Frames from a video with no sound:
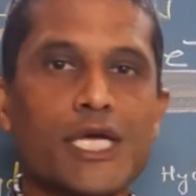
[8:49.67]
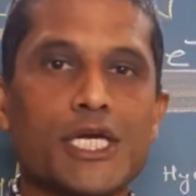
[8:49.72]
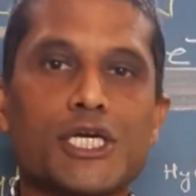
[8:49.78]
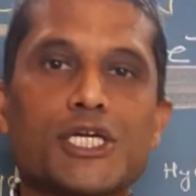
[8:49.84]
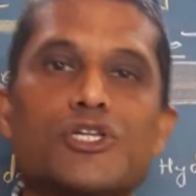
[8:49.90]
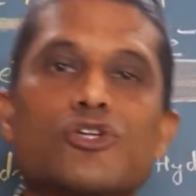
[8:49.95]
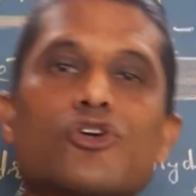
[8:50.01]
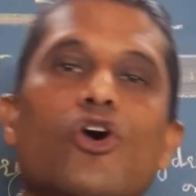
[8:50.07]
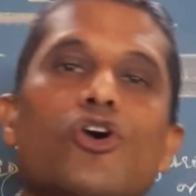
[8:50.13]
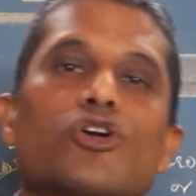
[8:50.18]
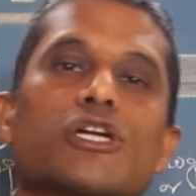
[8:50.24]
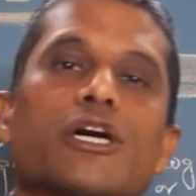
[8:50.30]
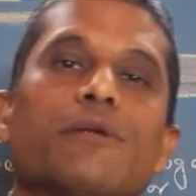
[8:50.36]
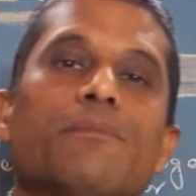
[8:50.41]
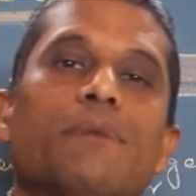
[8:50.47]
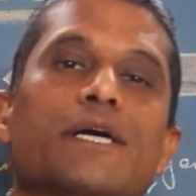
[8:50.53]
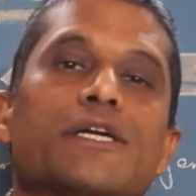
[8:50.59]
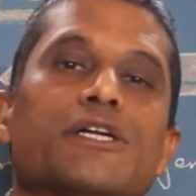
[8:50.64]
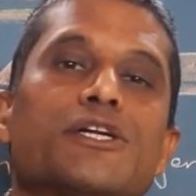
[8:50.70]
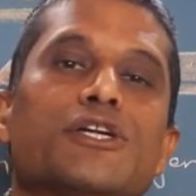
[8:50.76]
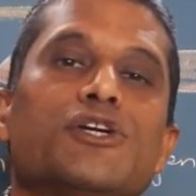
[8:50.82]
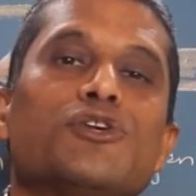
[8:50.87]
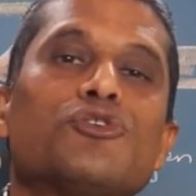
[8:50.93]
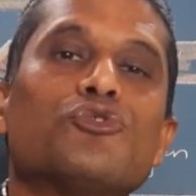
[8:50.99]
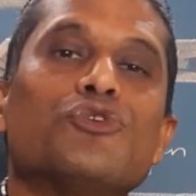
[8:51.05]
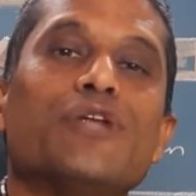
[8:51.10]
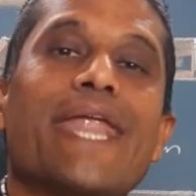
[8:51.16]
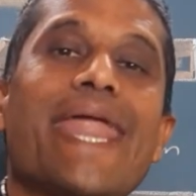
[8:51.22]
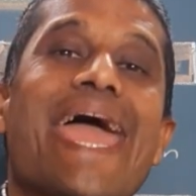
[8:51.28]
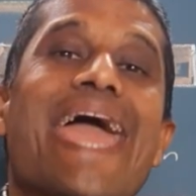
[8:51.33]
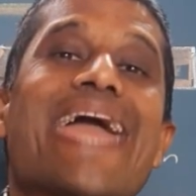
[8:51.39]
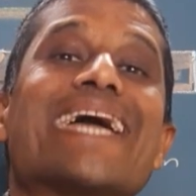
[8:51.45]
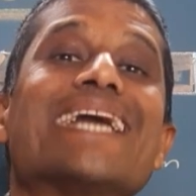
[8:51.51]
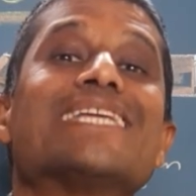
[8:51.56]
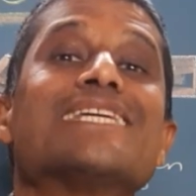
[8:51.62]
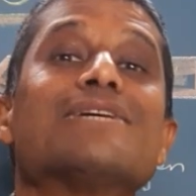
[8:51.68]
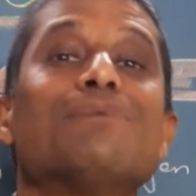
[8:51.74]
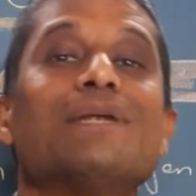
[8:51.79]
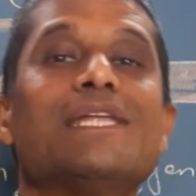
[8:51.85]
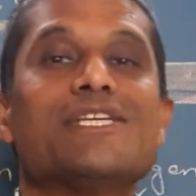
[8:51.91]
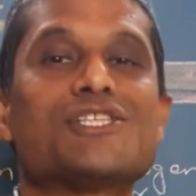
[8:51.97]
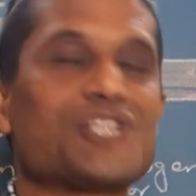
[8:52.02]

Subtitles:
it got converted into negatively